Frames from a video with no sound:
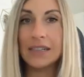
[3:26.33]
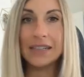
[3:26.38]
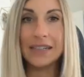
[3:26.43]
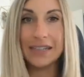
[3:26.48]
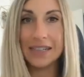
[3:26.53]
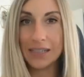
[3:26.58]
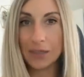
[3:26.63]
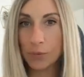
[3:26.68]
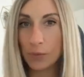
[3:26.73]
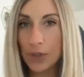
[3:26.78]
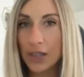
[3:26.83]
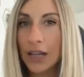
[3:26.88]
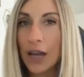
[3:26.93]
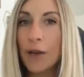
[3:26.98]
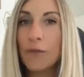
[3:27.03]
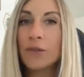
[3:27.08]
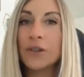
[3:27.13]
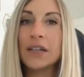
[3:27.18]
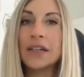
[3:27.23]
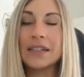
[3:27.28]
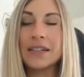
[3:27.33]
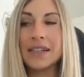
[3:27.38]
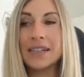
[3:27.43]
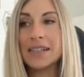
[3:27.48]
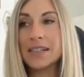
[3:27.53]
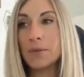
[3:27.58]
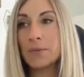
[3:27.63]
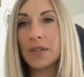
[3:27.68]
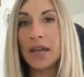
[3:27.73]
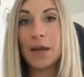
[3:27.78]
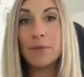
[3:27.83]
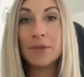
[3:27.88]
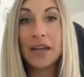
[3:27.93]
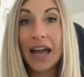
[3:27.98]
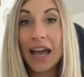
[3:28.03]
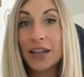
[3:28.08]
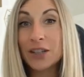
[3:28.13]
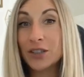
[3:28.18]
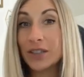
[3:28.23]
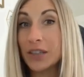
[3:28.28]
It needs some recovery. It needs some time
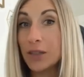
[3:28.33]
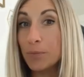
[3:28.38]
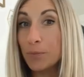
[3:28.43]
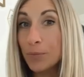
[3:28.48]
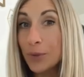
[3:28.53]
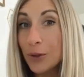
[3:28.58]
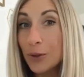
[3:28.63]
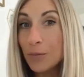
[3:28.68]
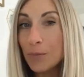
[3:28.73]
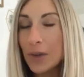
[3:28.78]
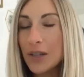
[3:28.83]
to actually build